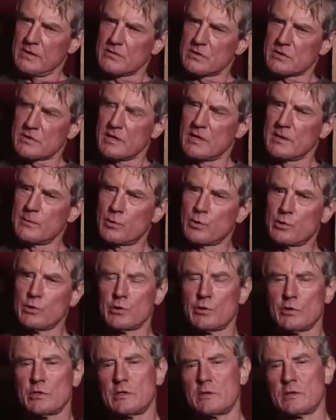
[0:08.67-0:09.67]
you have the same
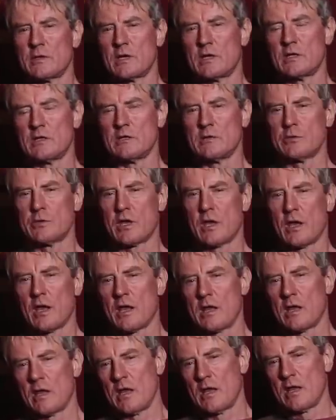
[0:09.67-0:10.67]
rule in
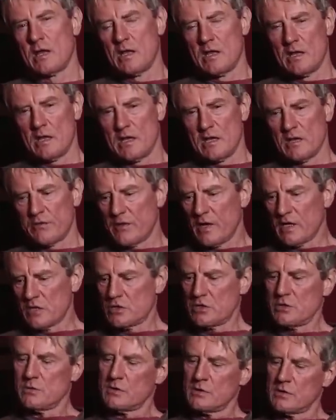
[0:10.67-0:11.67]
UK. If I
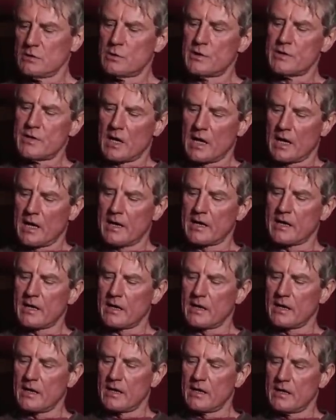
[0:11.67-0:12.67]
shoot you in the
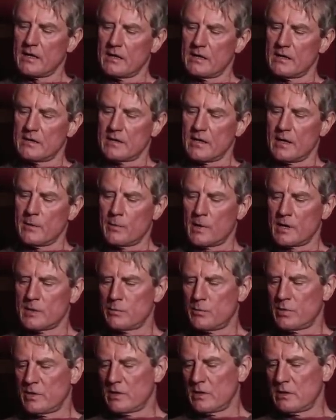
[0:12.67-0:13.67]
leg, that
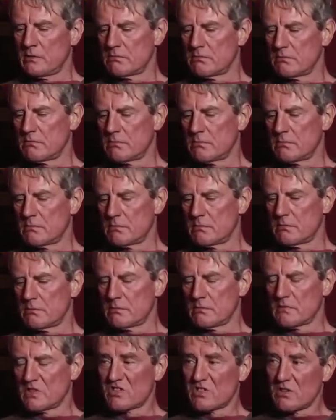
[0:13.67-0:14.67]
might be
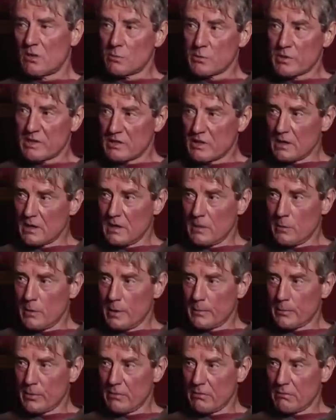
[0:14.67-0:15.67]
assault with a deadly
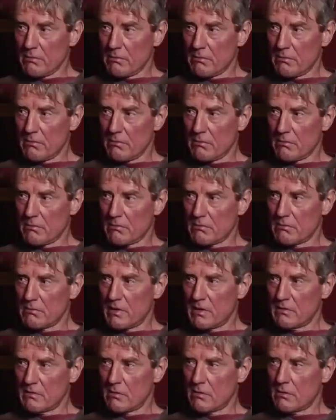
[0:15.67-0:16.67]
weapon
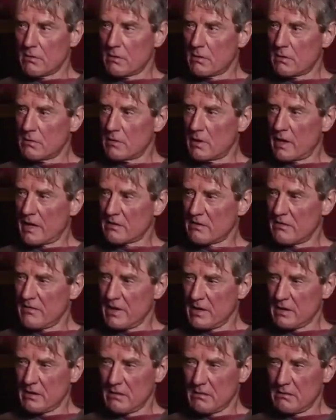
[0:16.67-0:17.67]
or
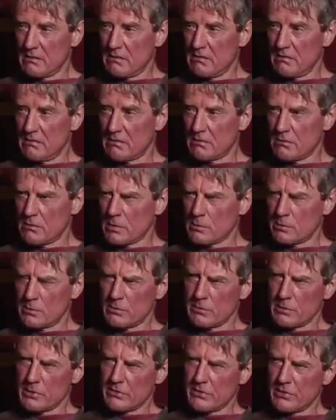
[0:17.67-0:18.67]
aggravated,
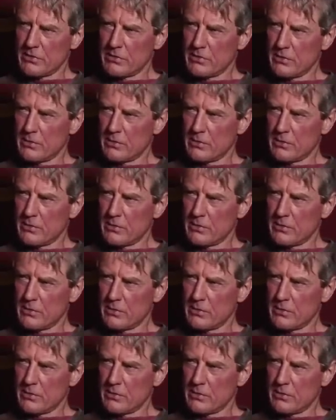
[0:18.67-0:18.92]
what's the